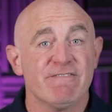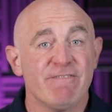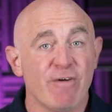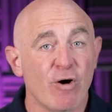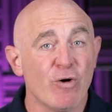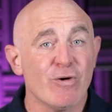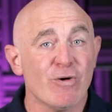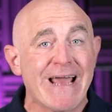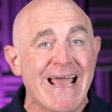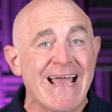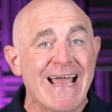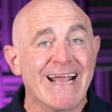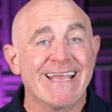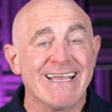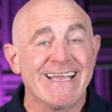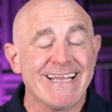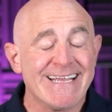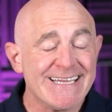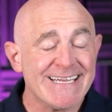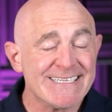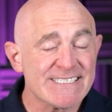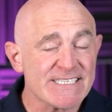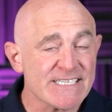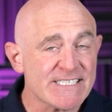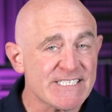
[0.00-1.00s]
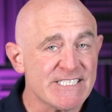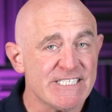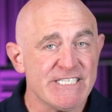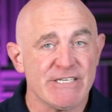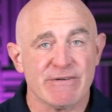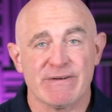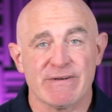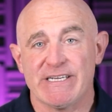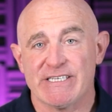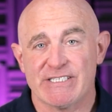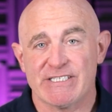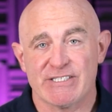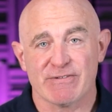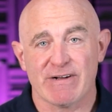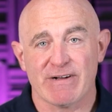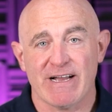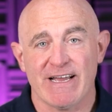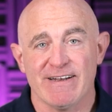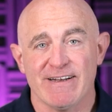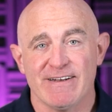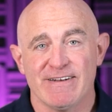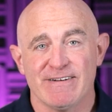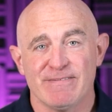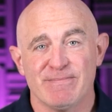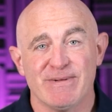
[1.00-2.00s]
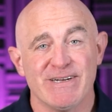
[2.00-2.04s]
phone hacking is a serious threat,